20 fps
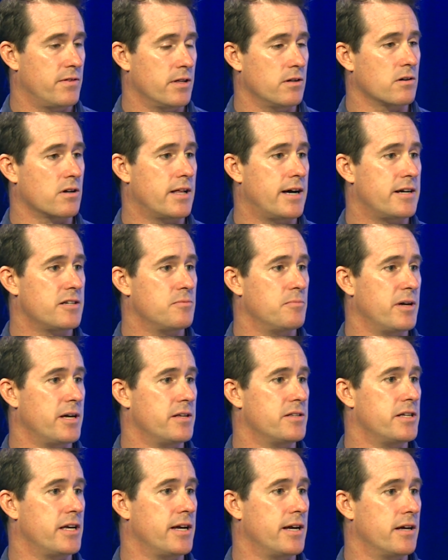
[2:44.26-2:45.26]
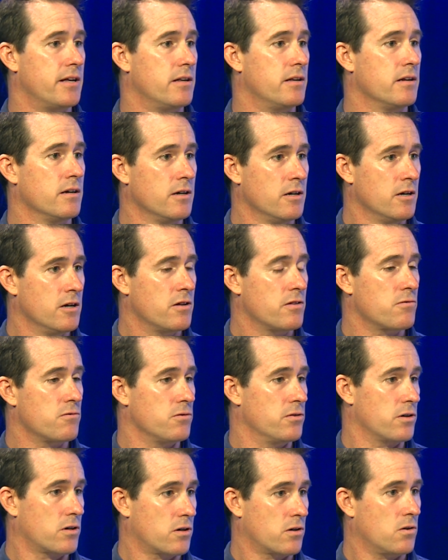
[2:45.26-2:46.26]
fellow classmates, and through
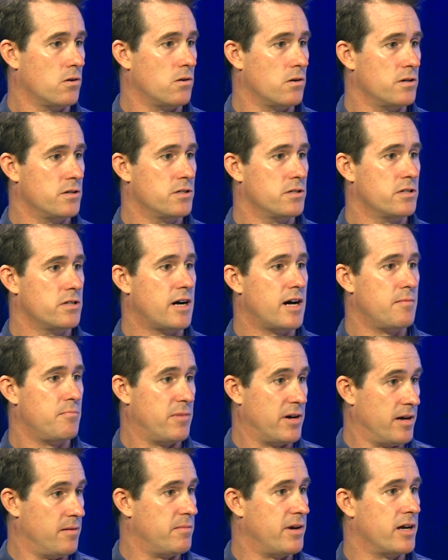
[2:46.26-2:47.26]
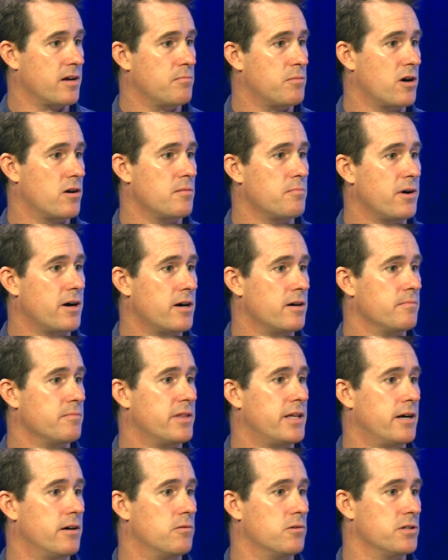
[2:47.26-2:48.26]
the course taught by Meg Birnbaum,
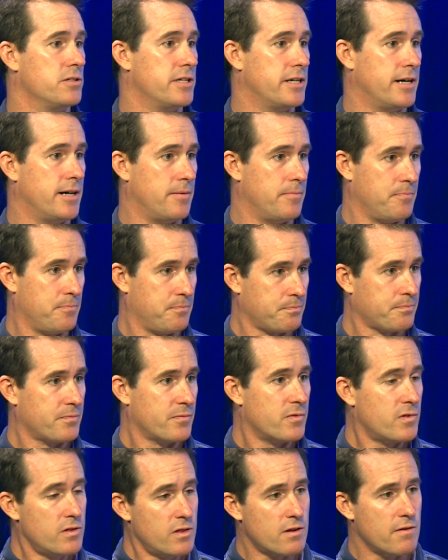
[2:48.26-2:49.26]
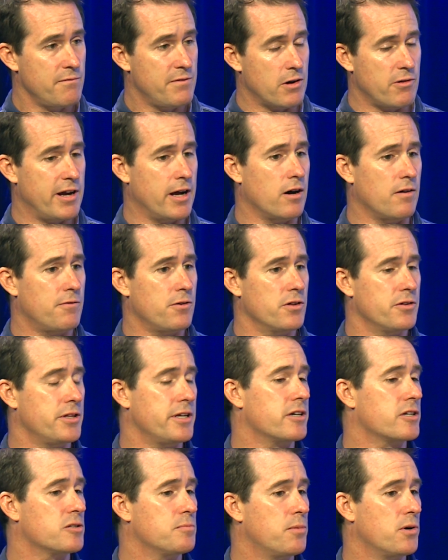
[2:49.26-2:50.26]
that was very helpful in the
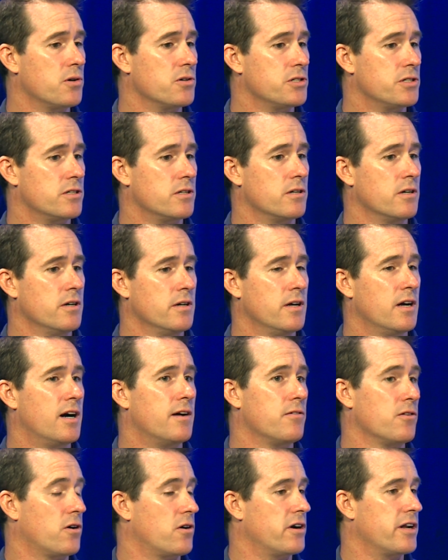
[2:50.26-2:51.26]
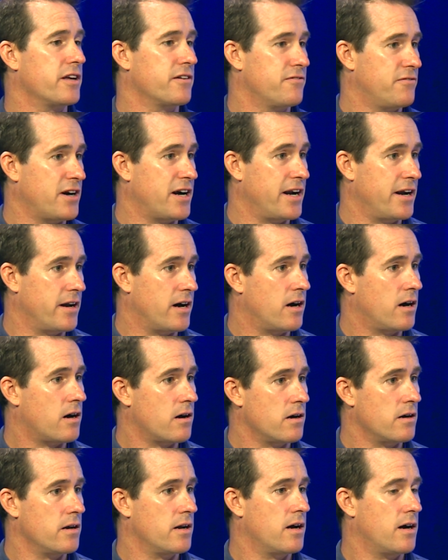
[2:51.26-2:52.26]
exposure of learning fine
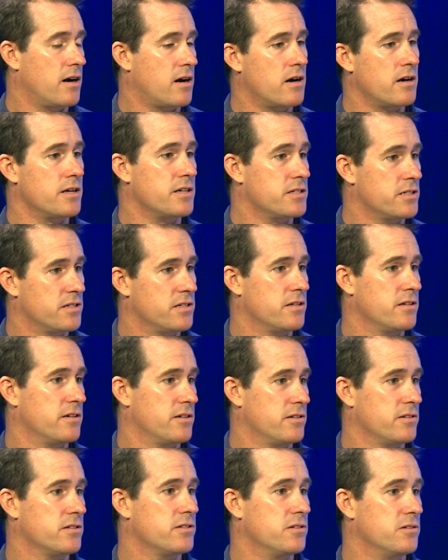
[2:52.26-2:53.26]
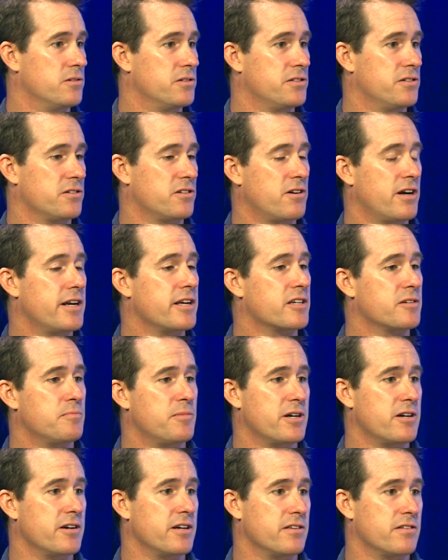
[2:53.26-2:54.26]
art artists. So it was a great
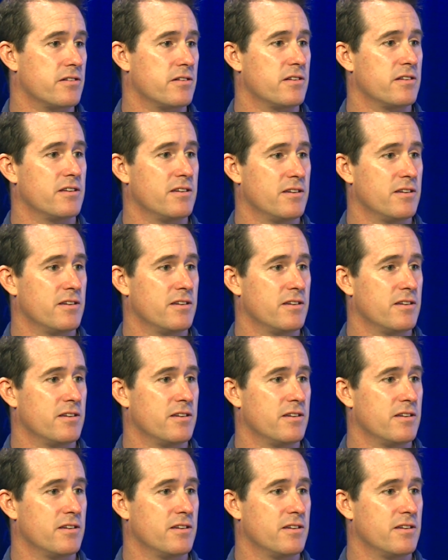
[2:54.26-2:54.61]
experience.